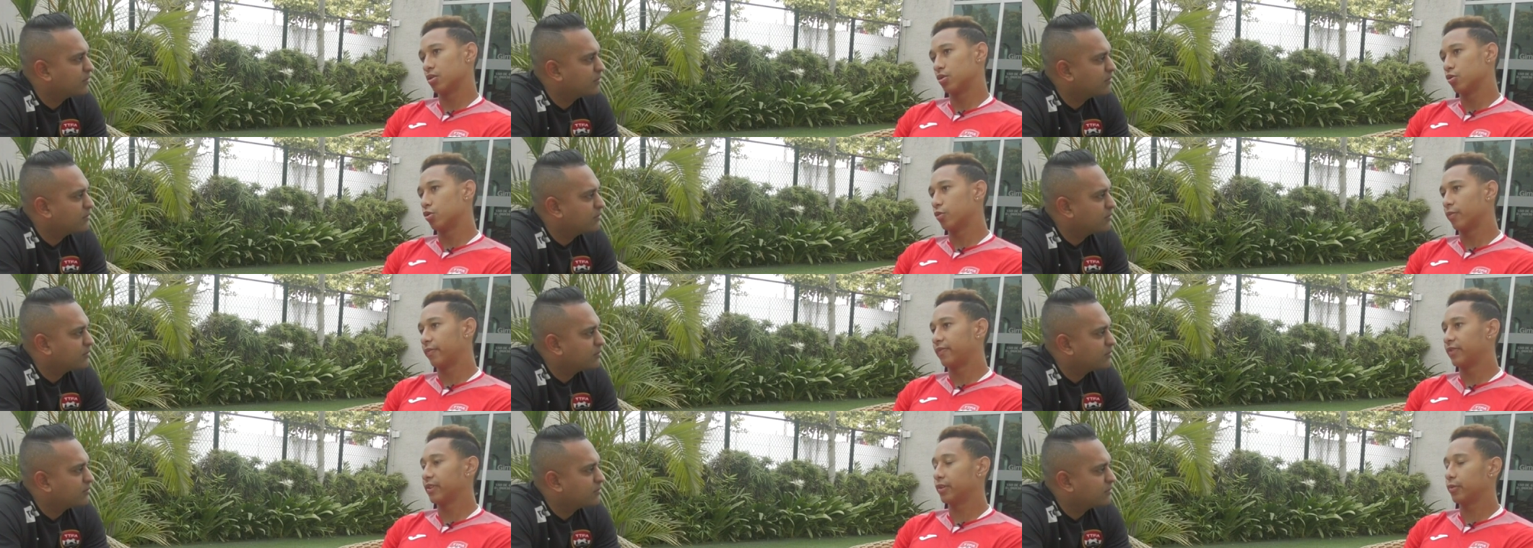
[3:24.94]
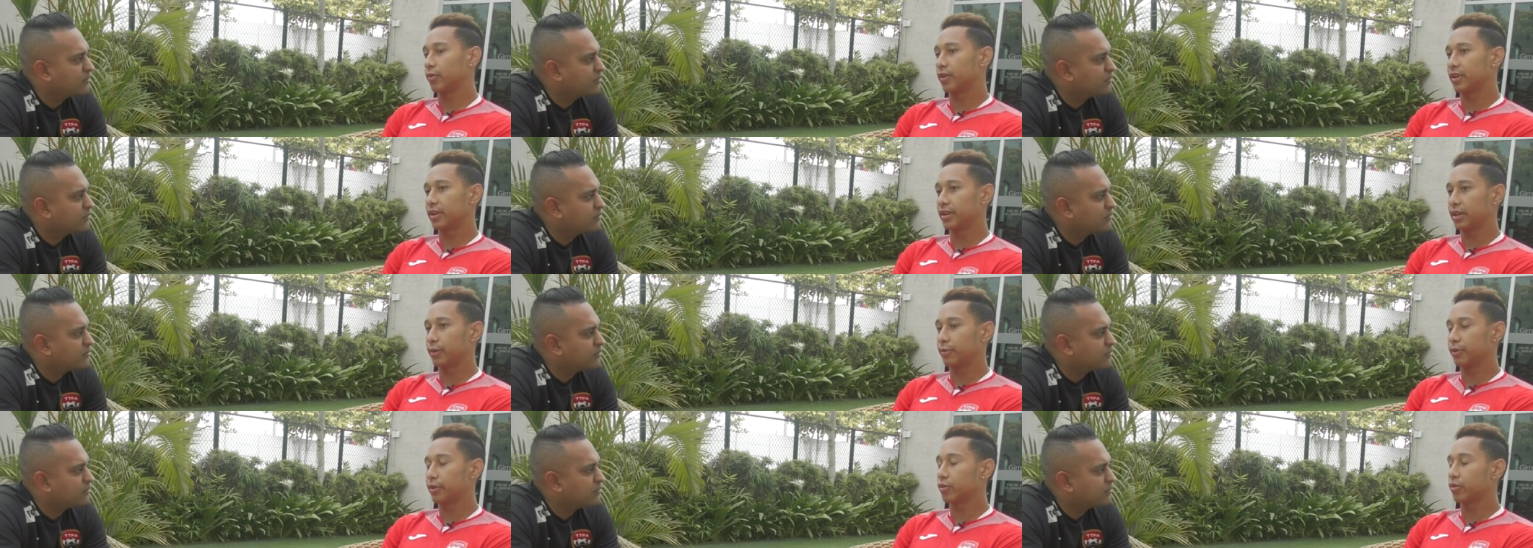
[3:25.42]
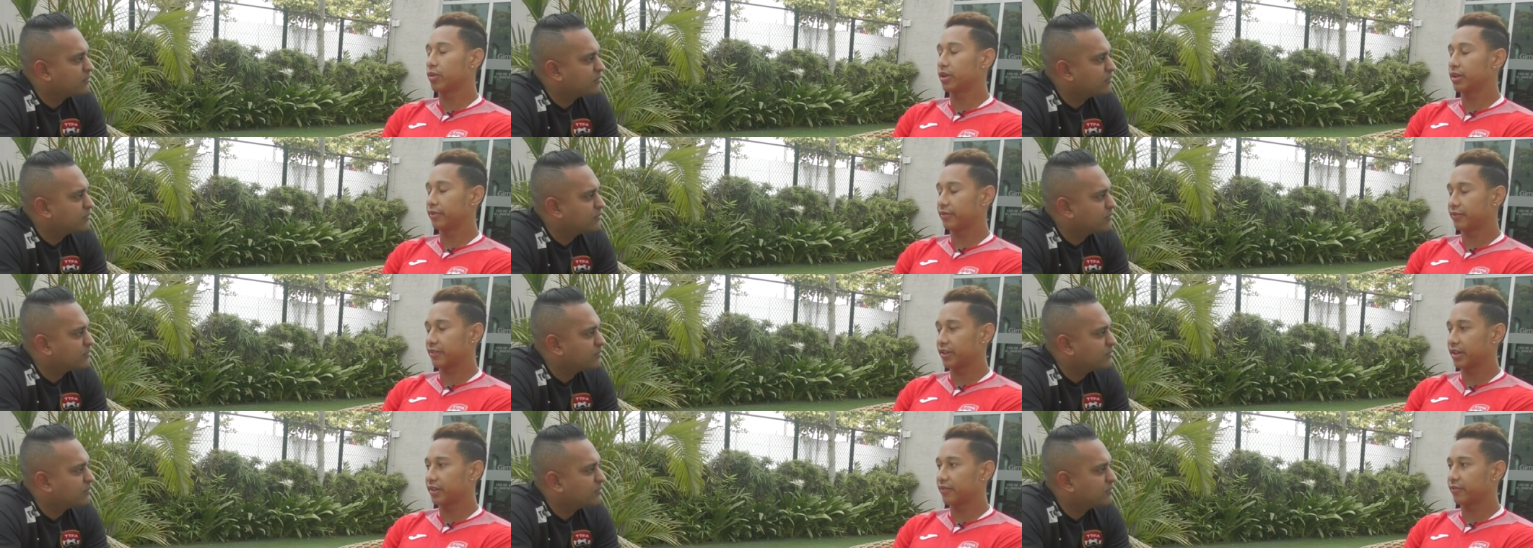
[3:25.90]
Speaker 1: hopefully one day we
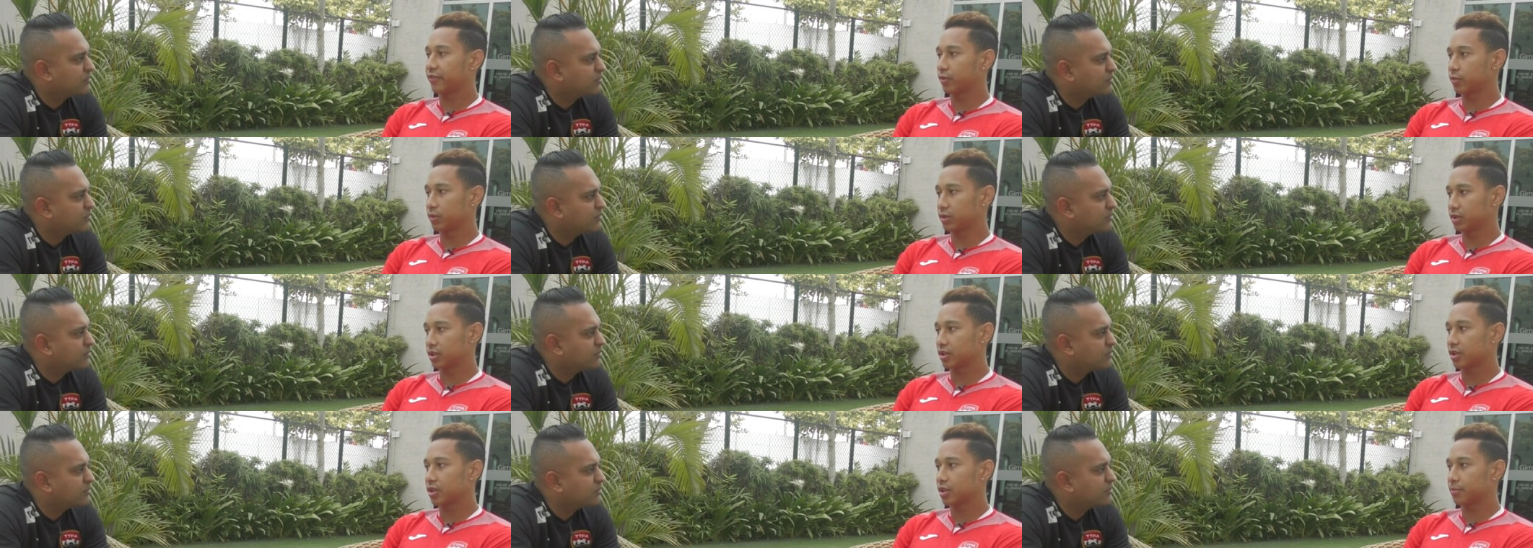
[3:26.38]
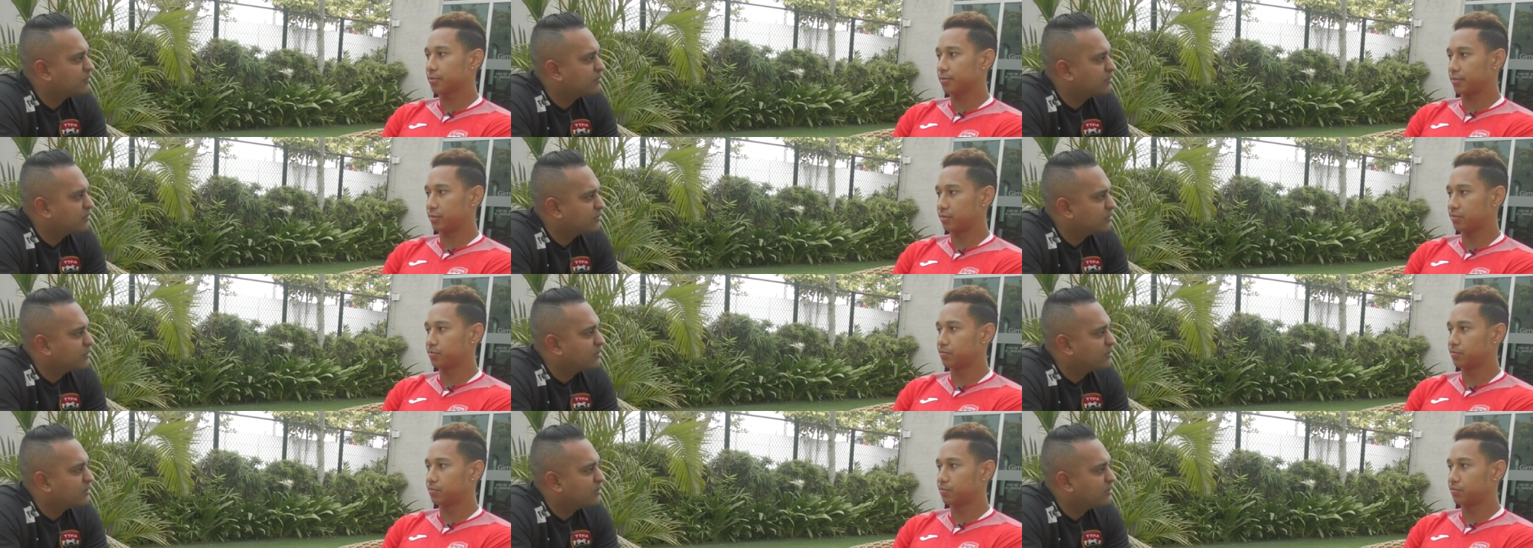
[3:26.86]
qualify for World Cup.